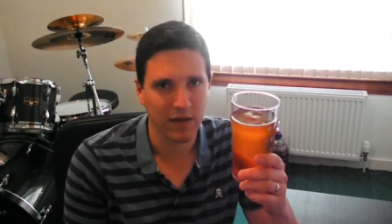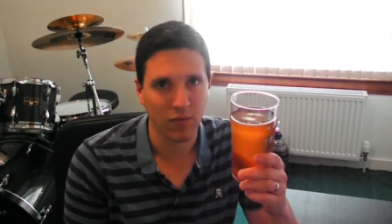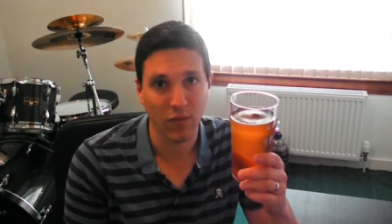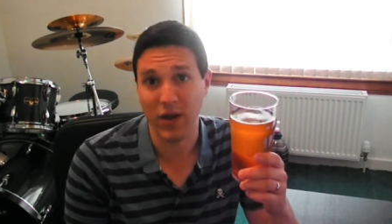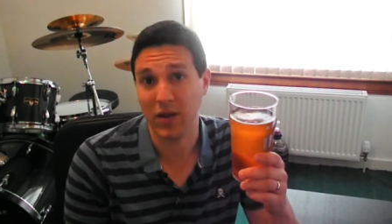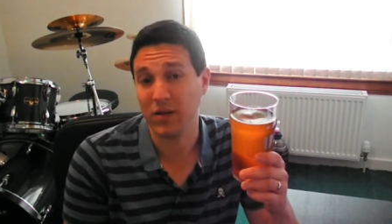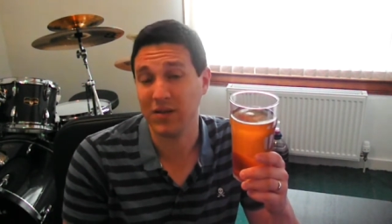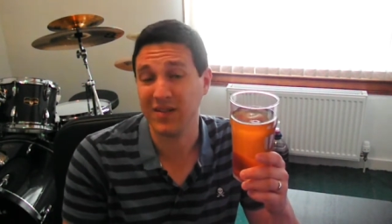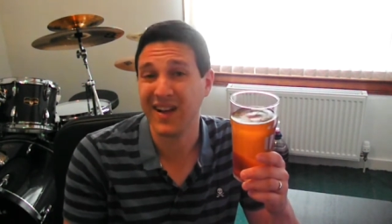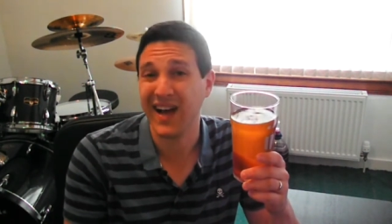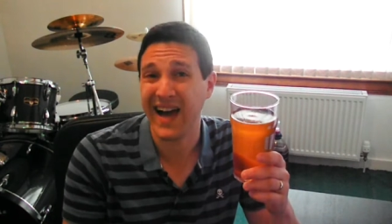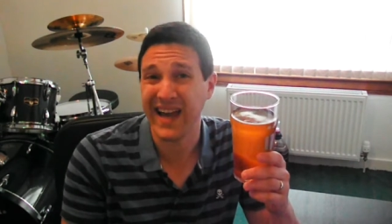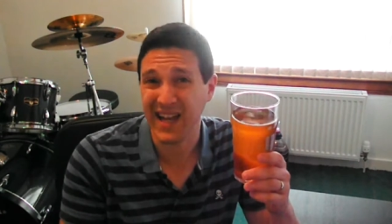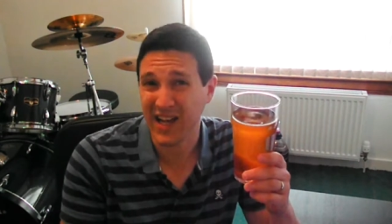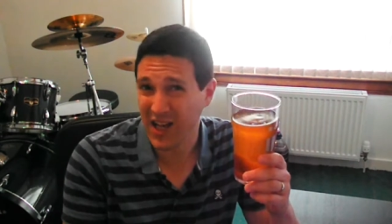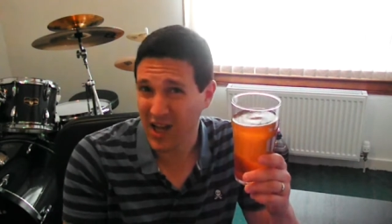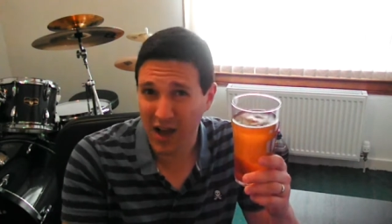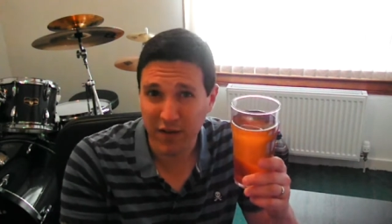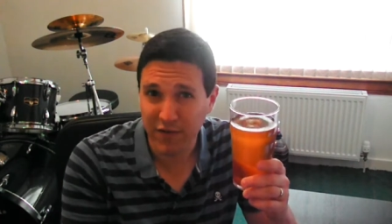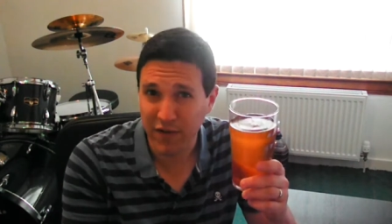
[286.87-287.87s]
Well, I
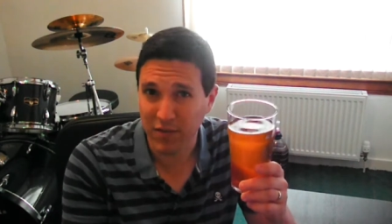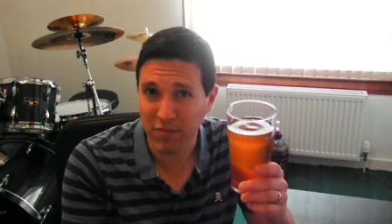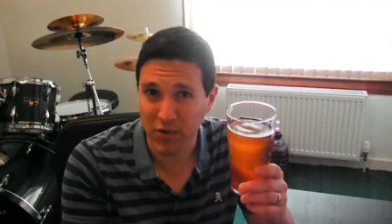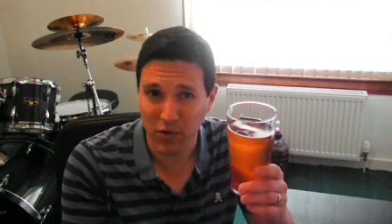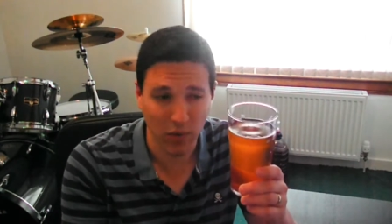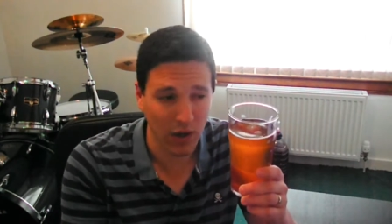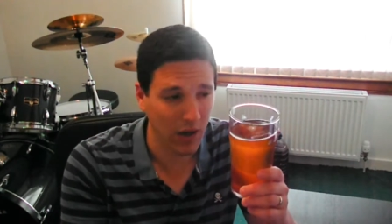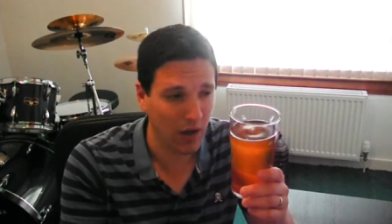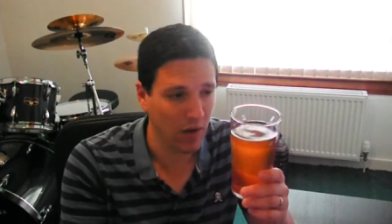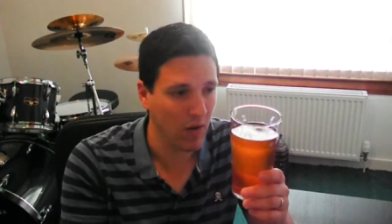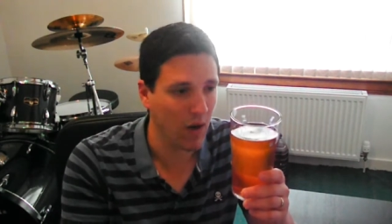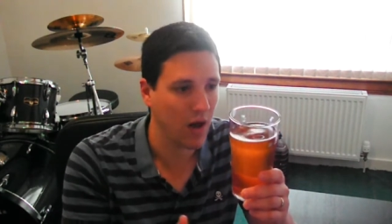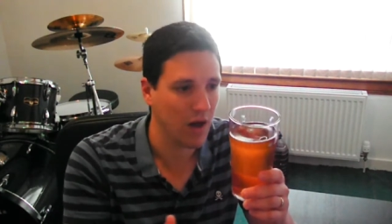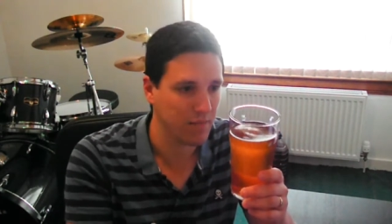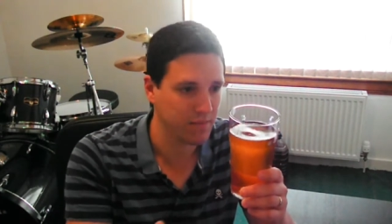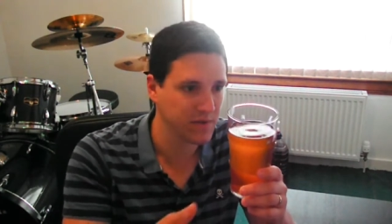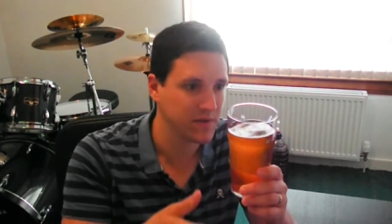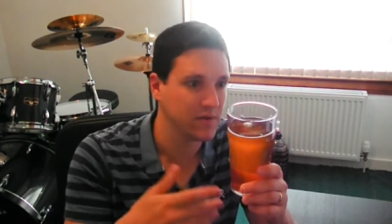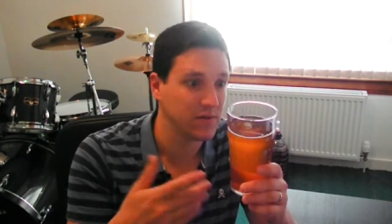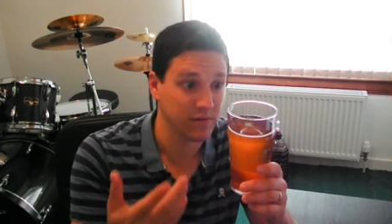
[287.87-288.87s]
love Amarillo
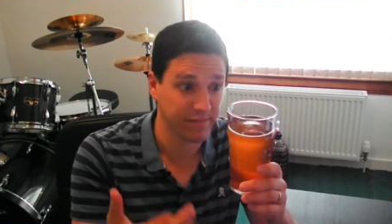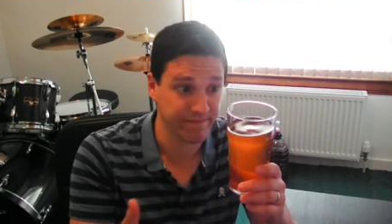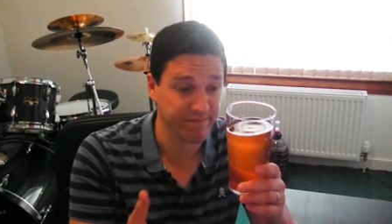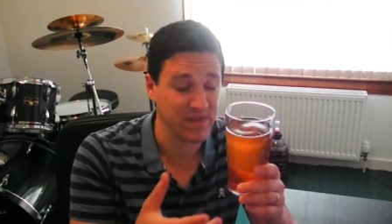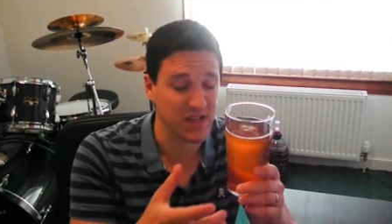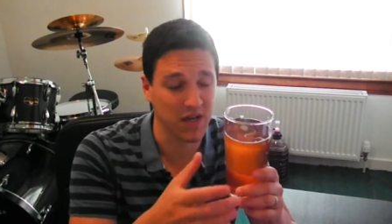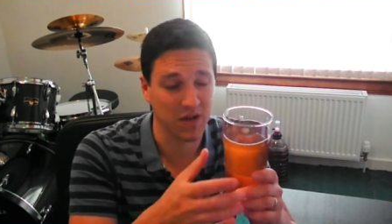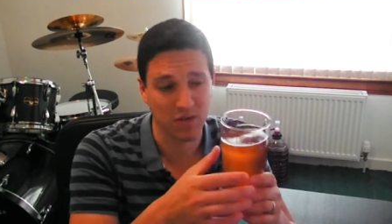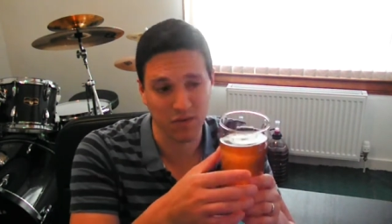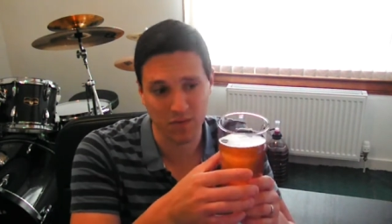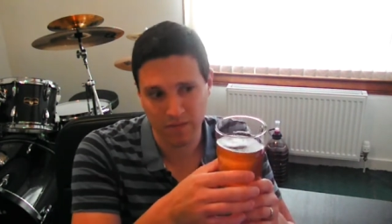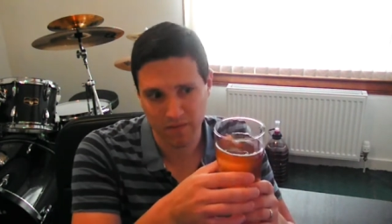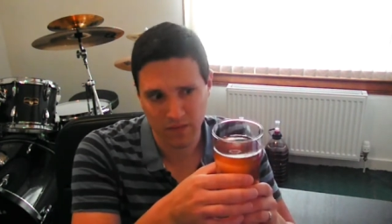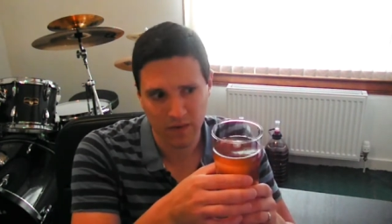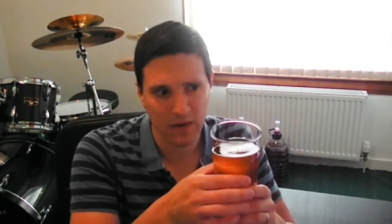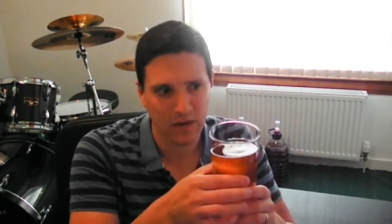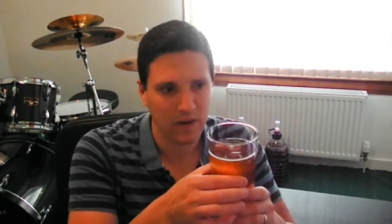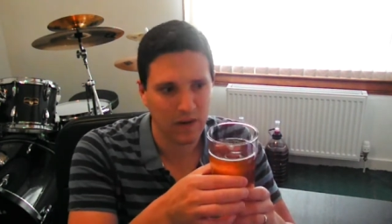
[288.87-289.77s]
hops, so